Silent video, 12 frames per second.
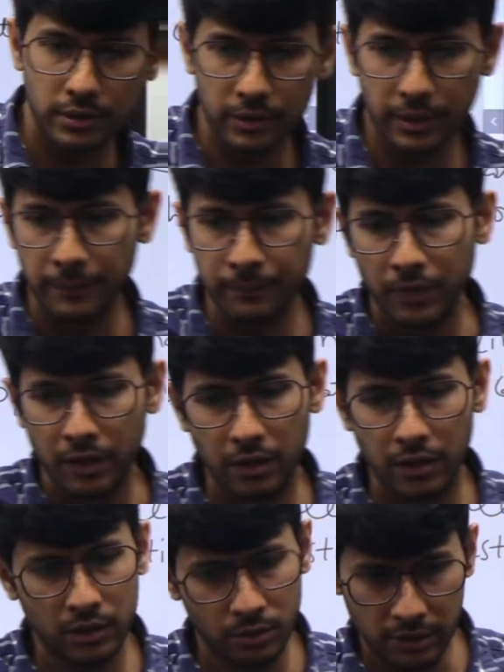Okay,
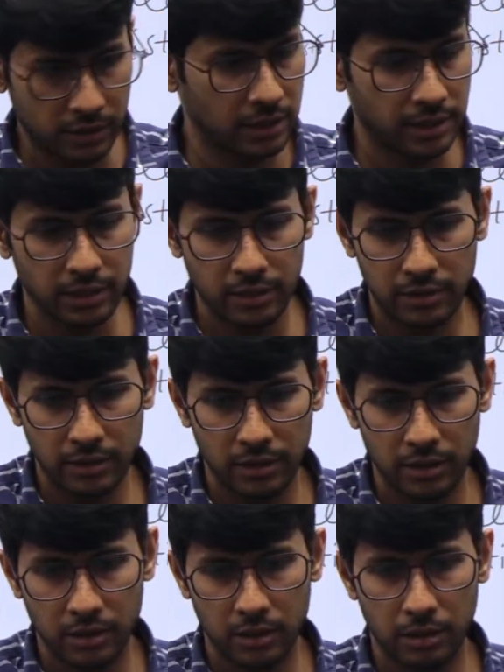this year's
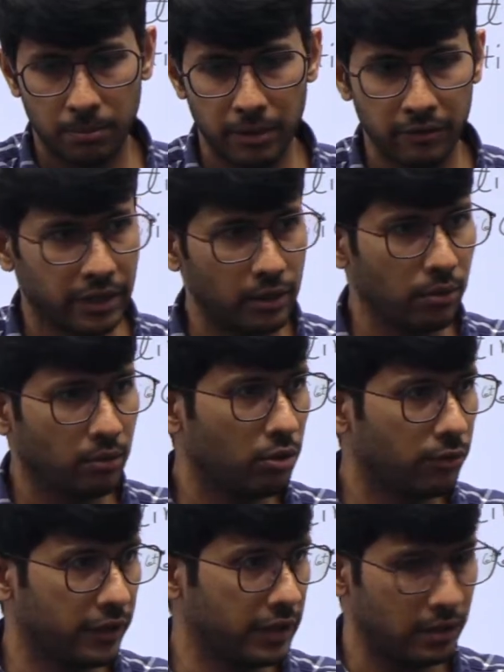PYQ. So
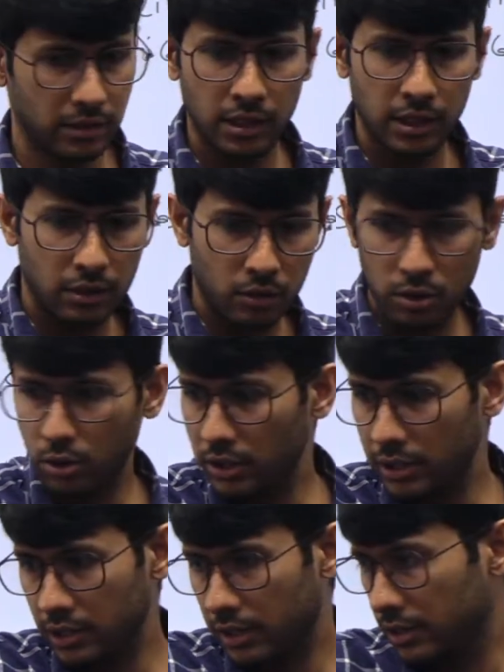first, go through
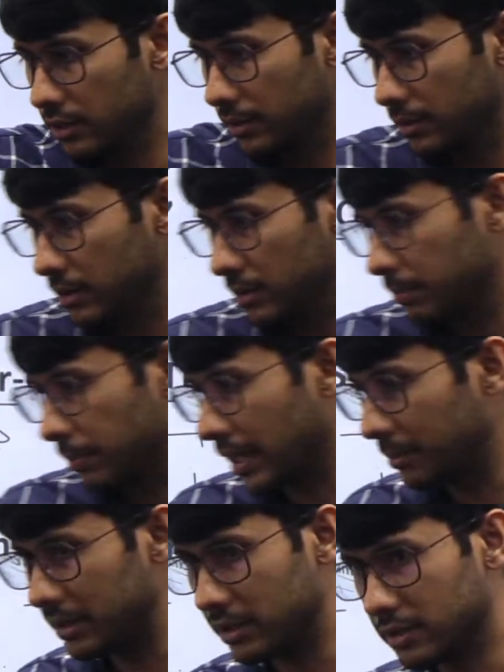the
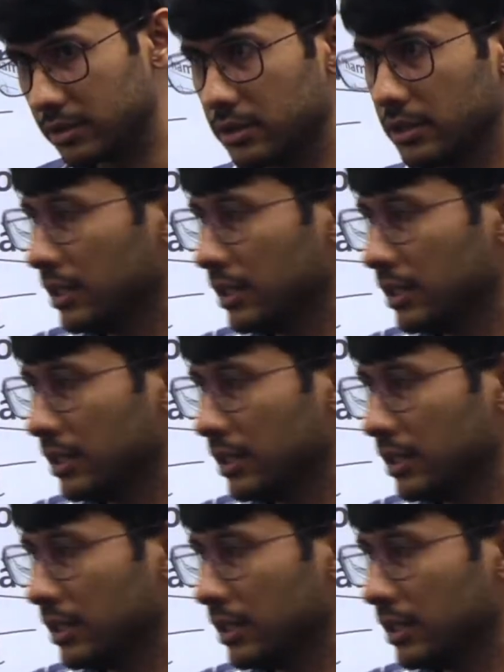parameters.